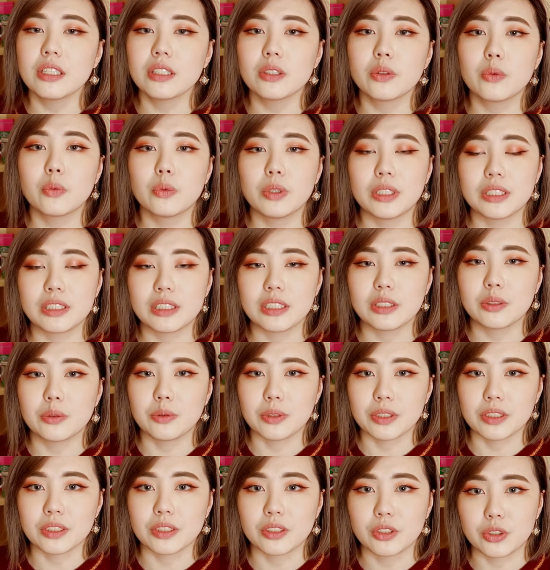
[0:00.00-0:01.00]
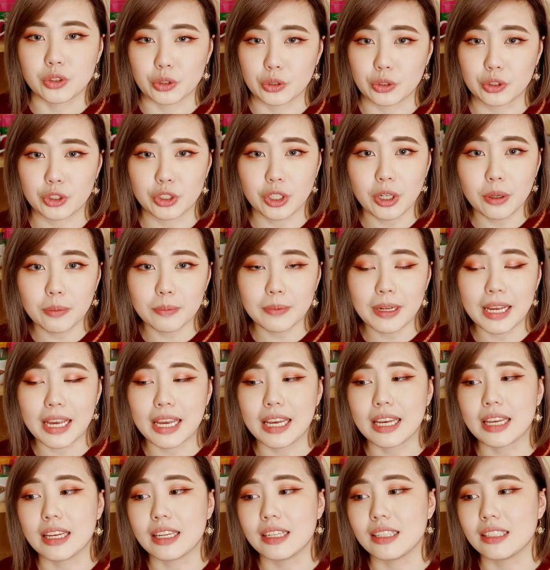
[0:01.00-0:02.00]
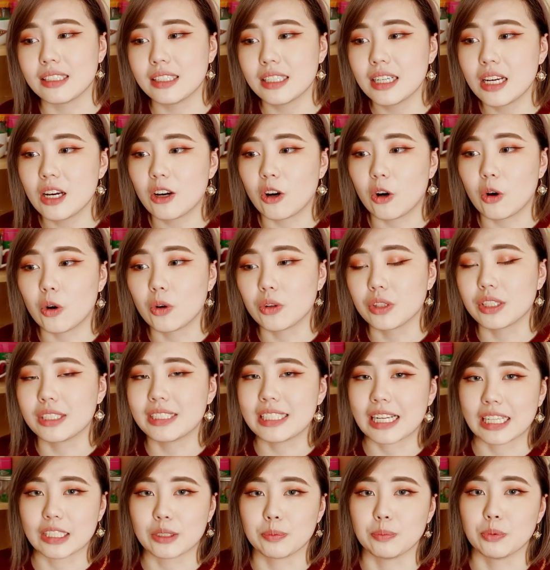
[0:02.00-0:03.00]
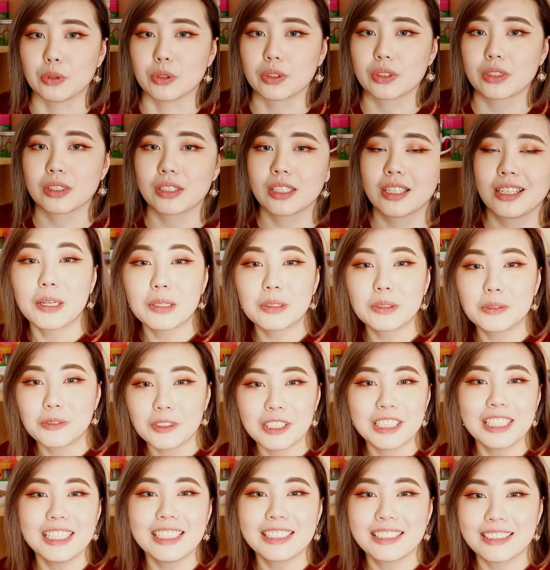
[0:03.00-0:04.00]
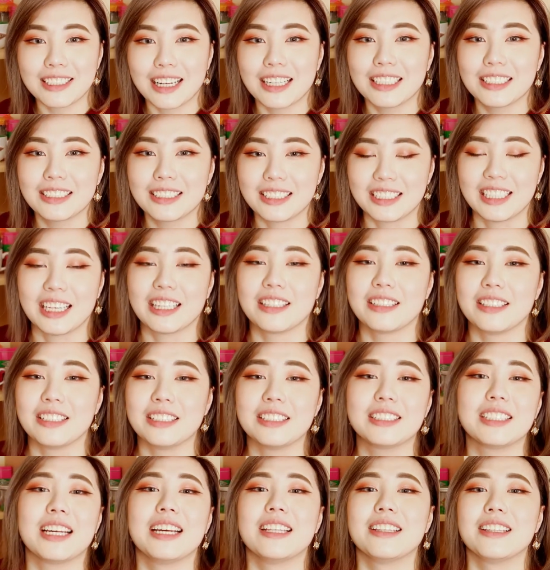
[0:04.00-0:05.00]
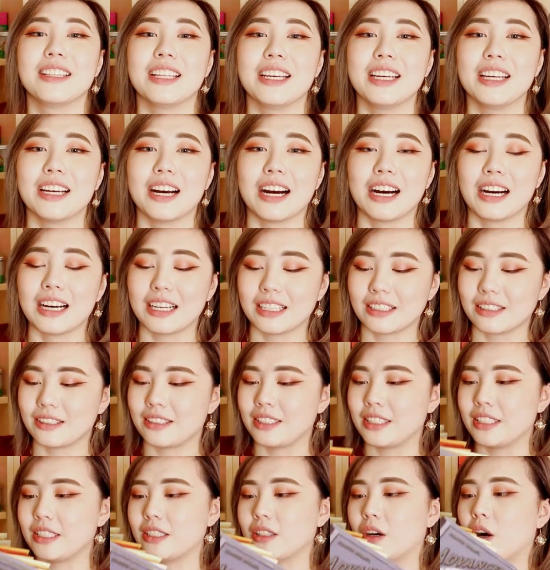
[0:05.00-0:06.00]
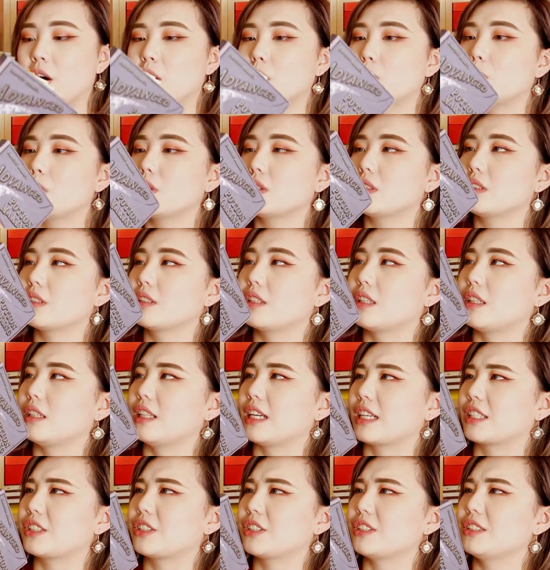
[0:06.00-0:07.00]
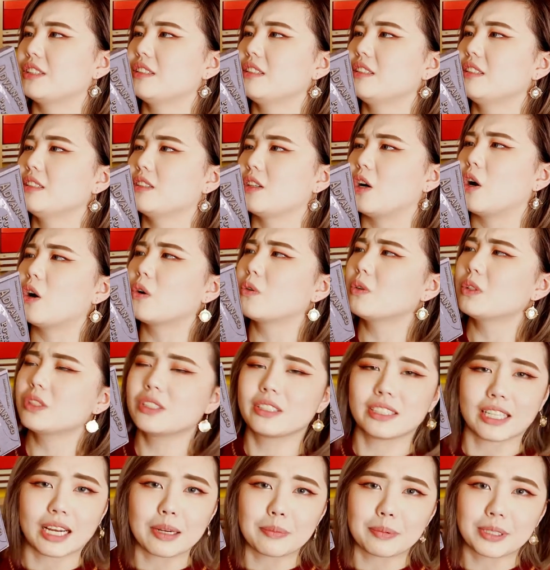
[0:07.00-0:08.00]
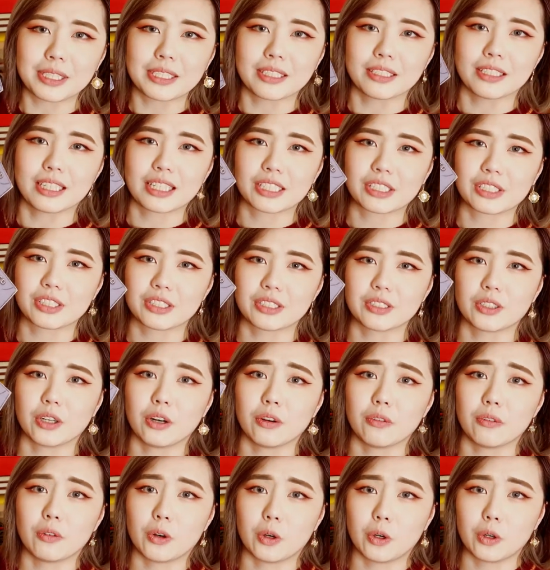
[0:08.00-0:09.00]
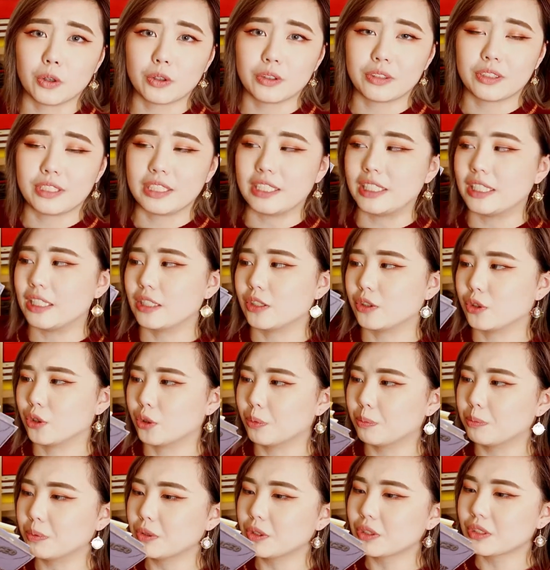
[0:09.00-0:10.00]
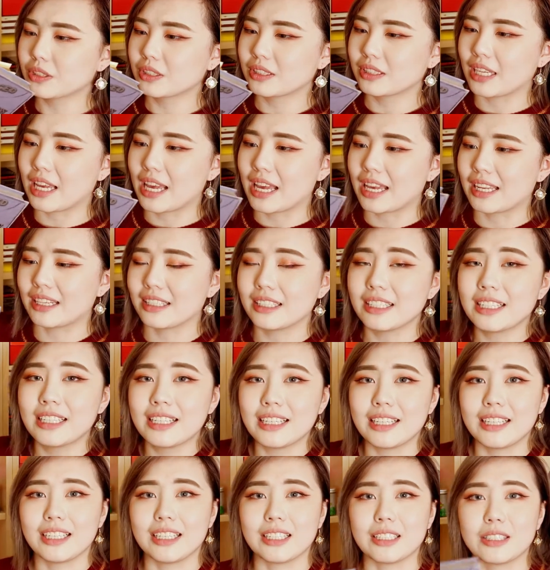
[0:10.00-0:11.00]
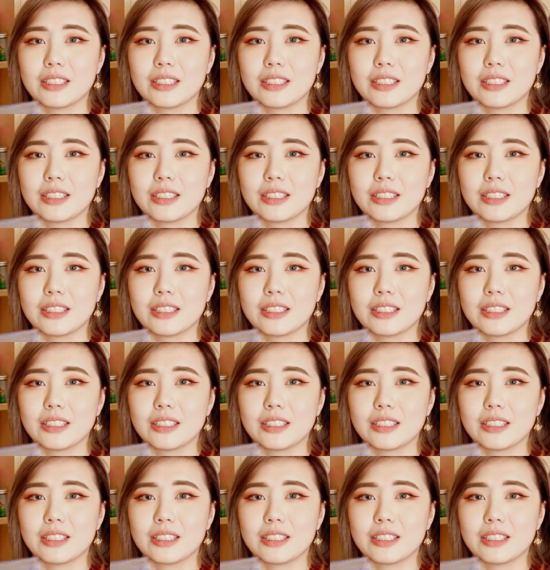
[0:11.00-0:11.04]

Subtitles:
in the Weasley Twins' joke shop and all the textbooks. So I was really excited to get these, and they are the Hogwarts collection, the Hogwarts library collection of all the notebooks, and it